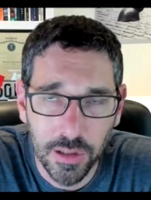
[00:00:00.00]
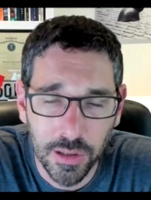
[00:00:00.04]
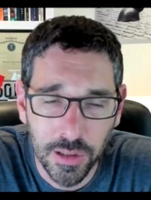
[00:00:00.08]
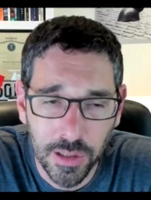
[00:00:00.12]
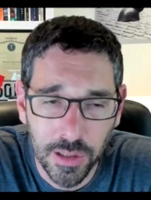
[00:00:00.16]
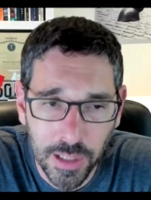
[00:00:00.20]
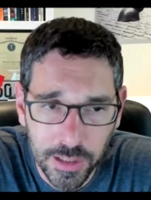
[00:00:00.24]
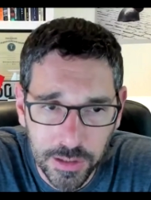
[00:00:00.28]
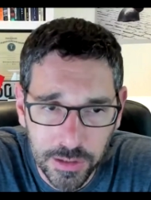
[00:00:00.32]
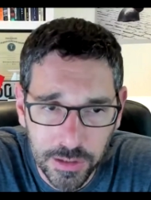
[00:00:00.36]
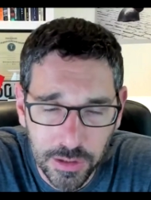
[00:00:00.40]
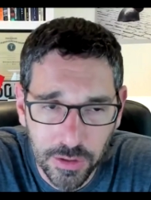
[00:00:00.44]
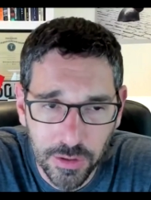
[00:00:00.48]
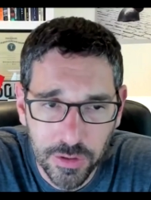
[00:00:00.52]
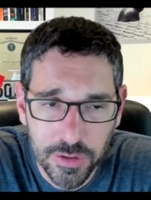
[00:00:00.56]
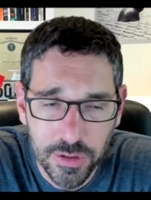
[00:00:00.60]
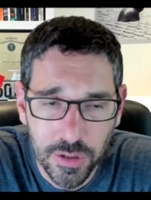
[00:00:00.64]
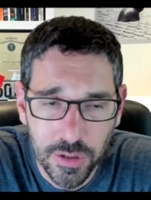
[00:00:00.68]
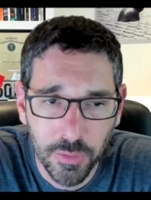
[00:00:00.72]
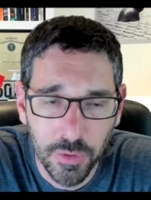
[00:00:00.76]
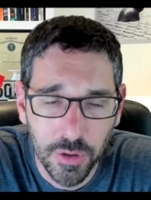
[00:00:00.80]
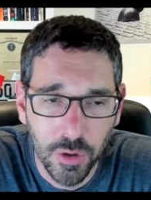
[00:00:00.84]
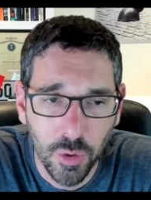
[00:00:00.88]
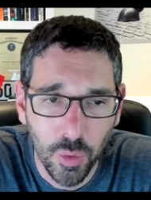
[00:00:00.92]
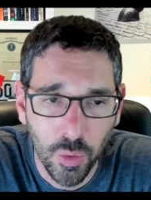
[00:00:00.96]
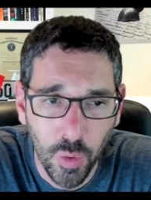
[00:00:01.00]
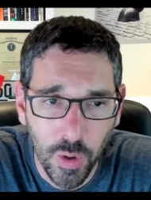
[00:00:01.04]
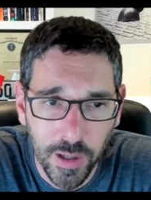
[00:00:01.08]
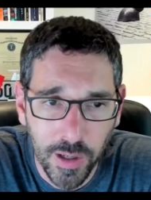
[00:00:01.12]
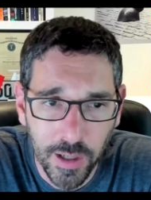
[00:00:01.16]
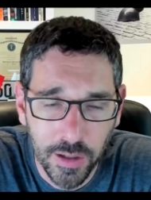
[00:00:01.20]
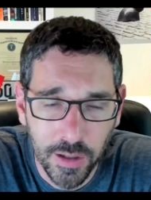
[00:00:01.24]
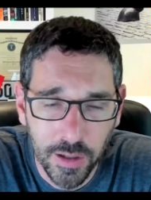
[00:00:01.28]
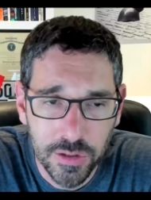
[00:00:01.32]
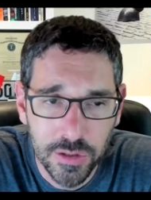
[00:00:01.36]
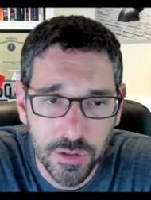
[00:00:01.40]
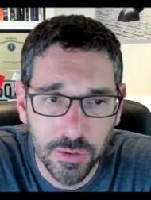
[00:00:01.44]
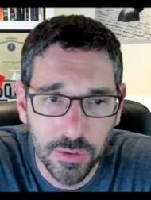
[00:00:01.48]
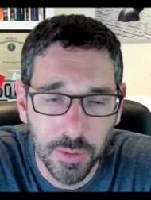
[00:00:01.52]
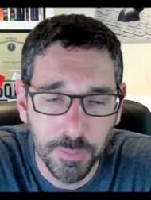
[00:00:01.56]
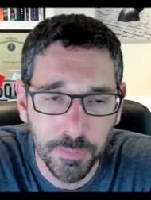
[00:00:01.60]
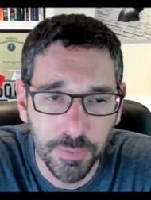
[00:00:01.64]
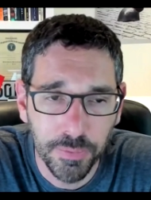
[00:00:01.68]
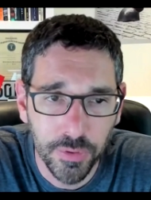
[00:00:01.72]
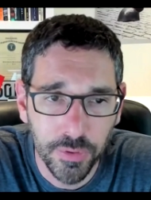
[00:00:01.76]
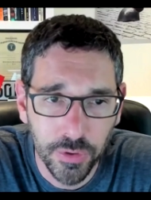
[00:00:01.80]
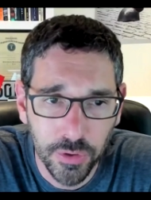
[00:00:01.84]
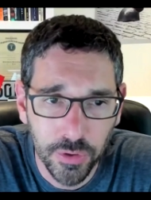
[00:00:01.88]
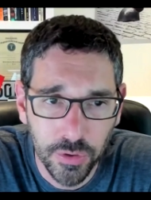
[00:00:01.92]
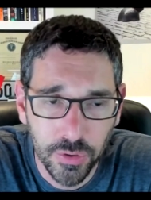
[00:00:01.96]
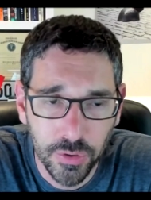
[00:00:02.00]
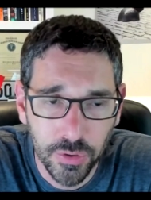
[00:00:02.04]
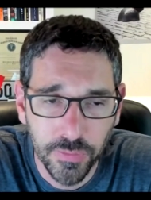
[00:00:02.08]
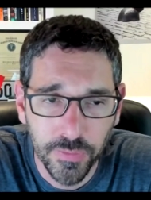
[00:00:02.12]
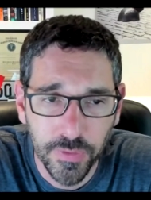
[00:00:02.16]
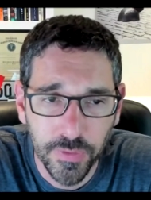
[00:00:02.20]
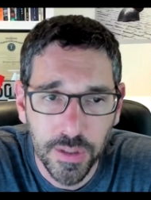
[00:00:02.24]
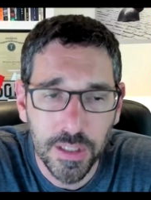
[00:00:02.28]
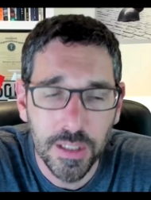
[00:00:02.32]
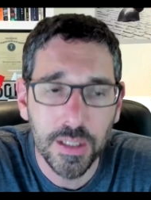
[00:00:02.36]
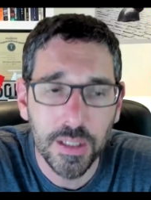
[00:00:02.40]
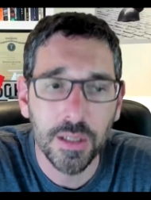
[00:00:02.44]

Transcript: lenders are required to approve